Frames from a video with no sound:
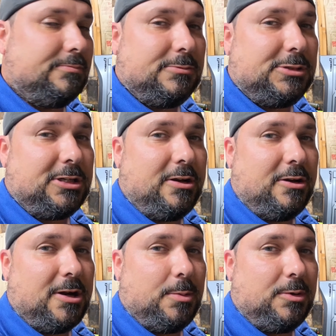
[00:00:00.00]
saying
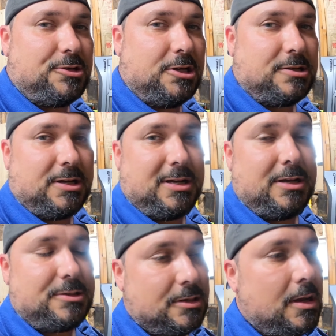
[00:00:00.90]
your ABCs, I
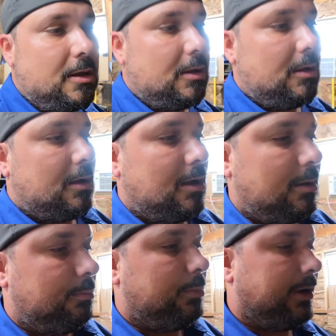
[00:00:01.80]
guess.
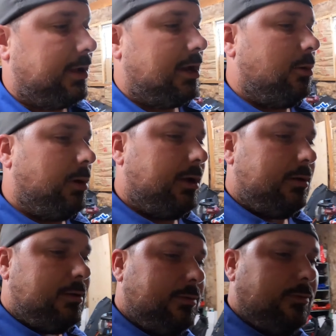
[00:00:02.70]
But anyway,
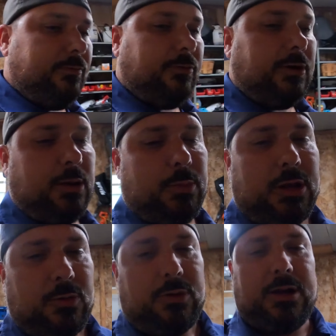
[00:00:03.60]
for
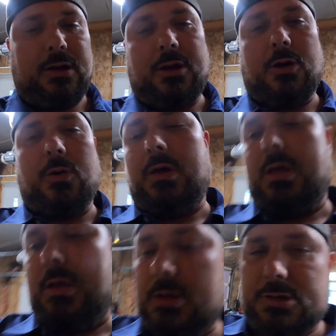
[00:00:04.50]
anybody who didn't know,
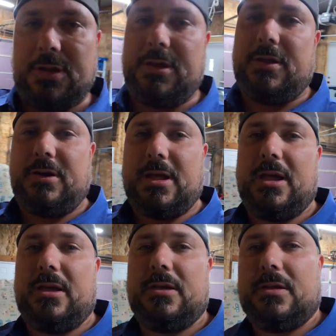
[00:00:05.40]
so the other
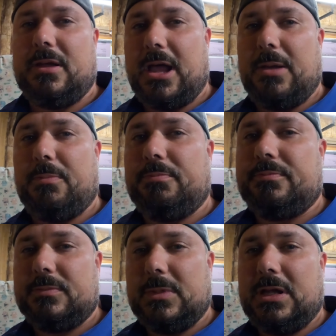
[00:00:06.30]
day I'm
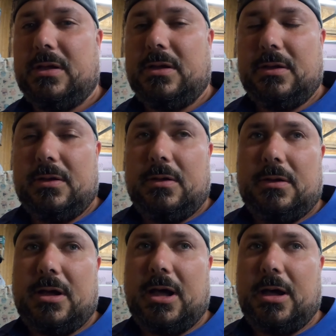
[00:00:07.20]

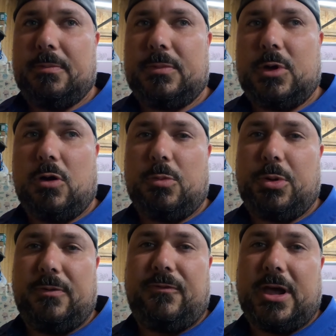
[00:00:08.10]
going
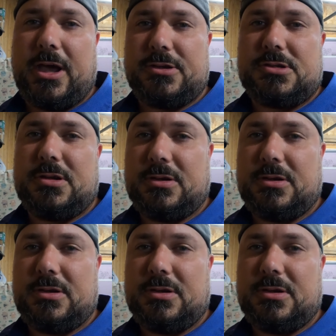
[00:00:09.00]
pretty fast